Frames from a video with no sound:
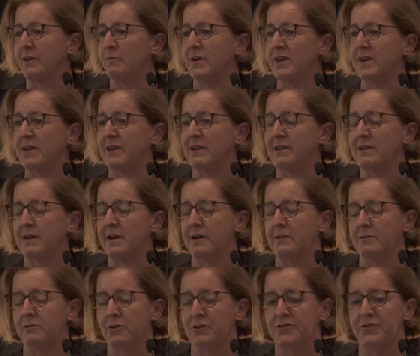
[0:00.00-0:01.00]
and we
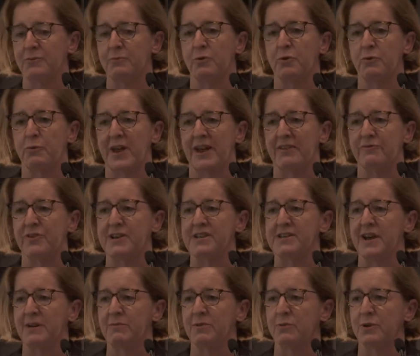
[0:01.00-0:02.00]
across the board we have
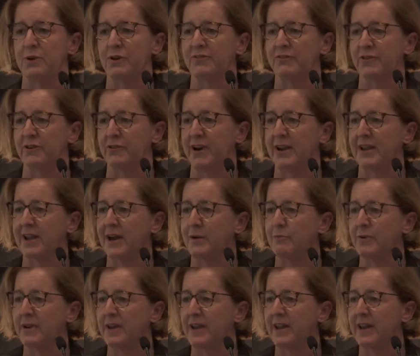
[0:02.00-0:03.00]
retail, but we work for a great
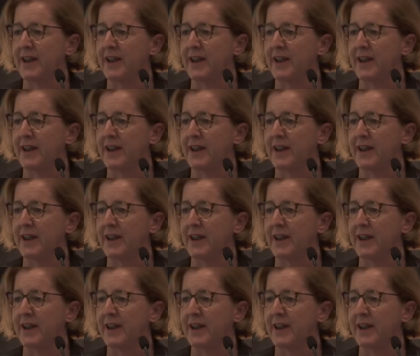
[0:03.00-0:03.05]
company,